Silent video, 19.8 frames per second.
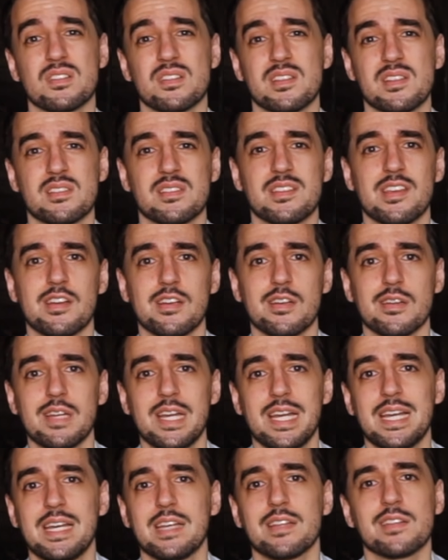this year,
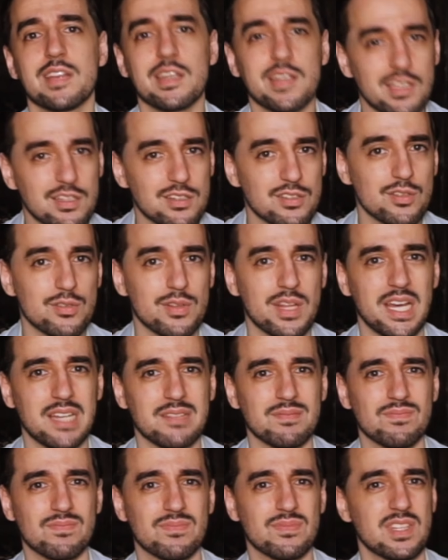they didn't do that.
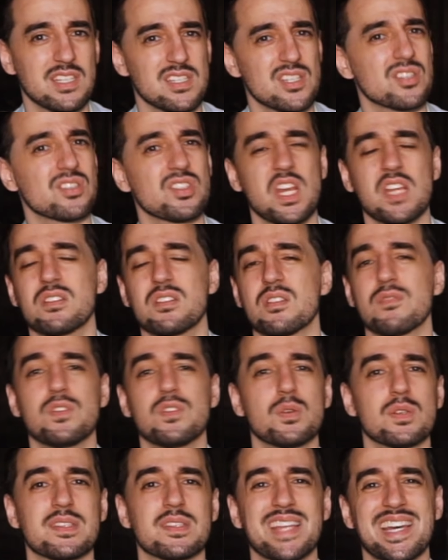They just changed a
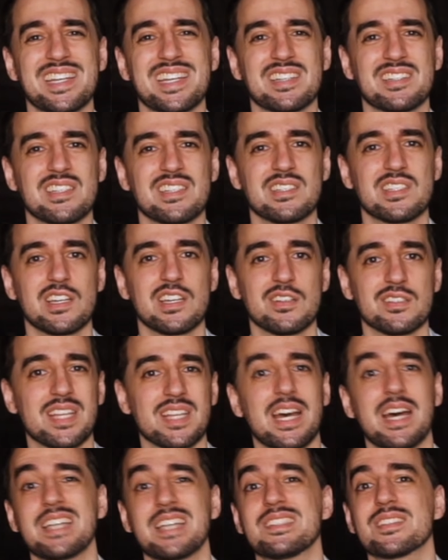few aesthetic details.
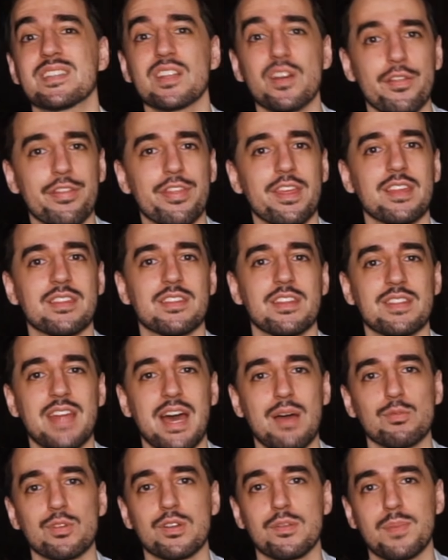I still think that
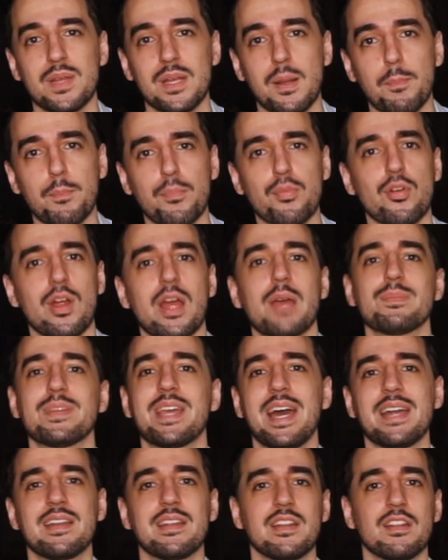that would have been a prime
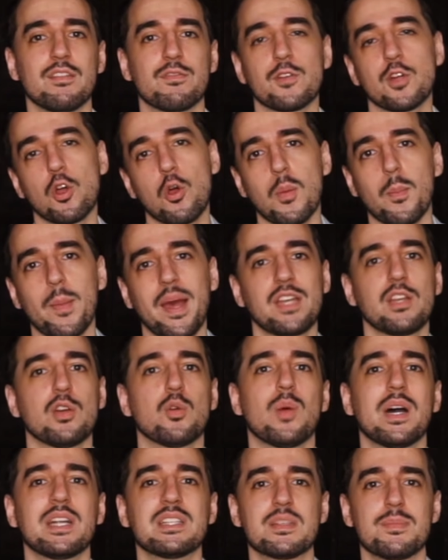candidate for going manual
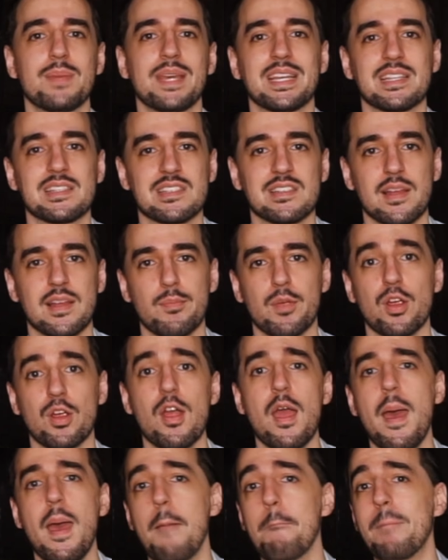wind to make it slimmer,
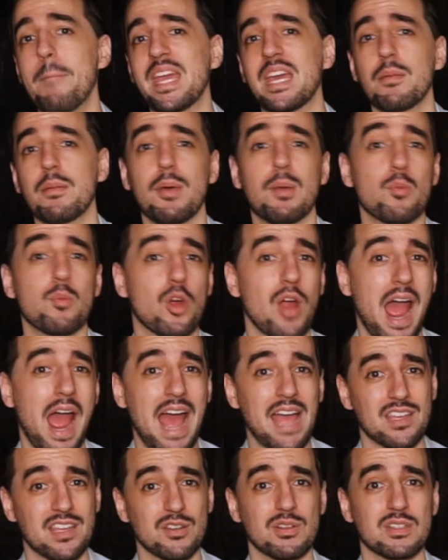make it a bit more
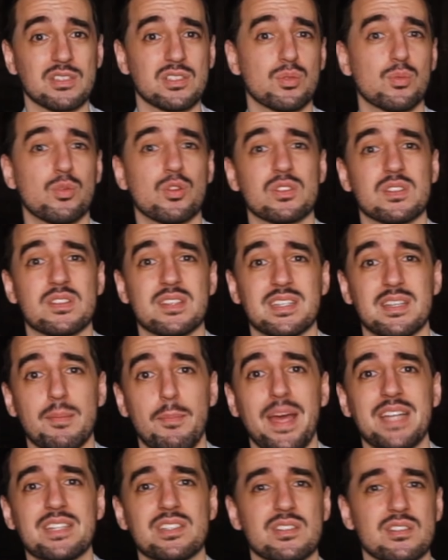accurate towards the
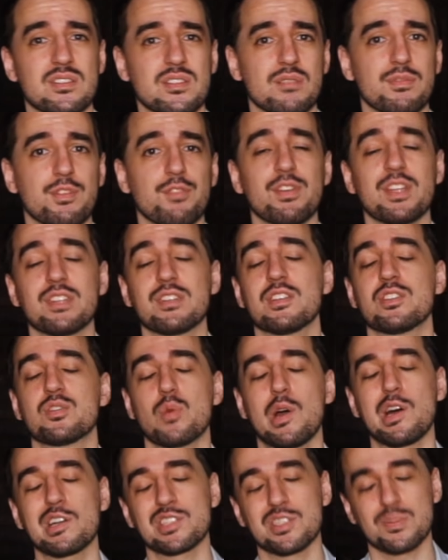dimensions of a vintage
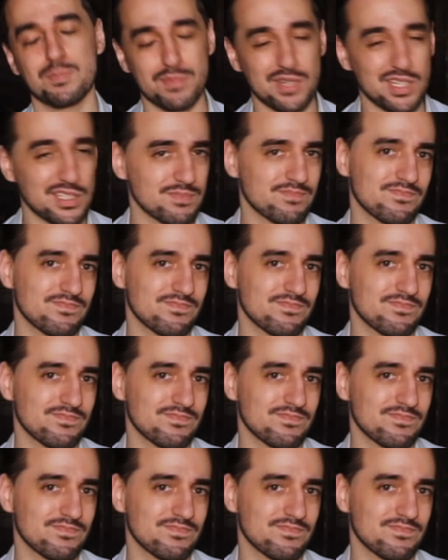watch, but